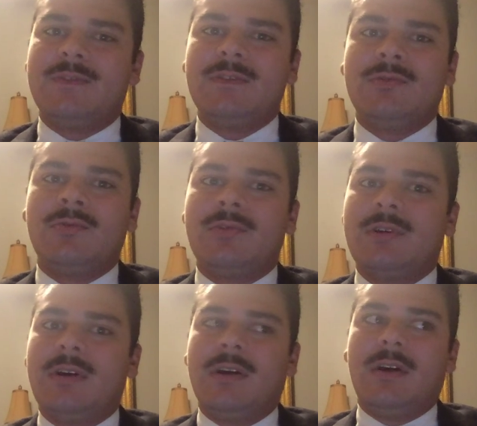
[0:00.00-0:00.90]
do
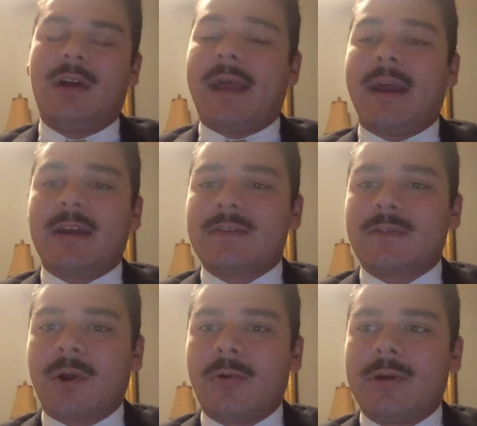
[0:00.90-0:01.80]
axe
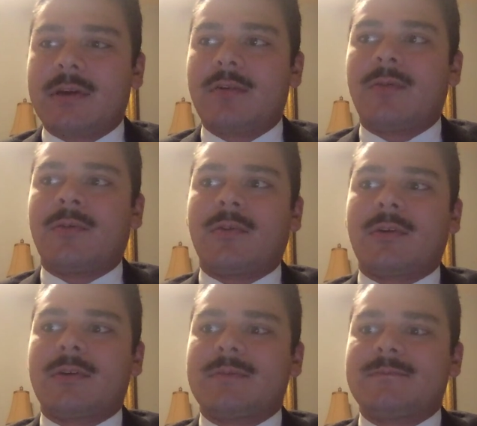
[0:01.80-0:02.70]
throwing or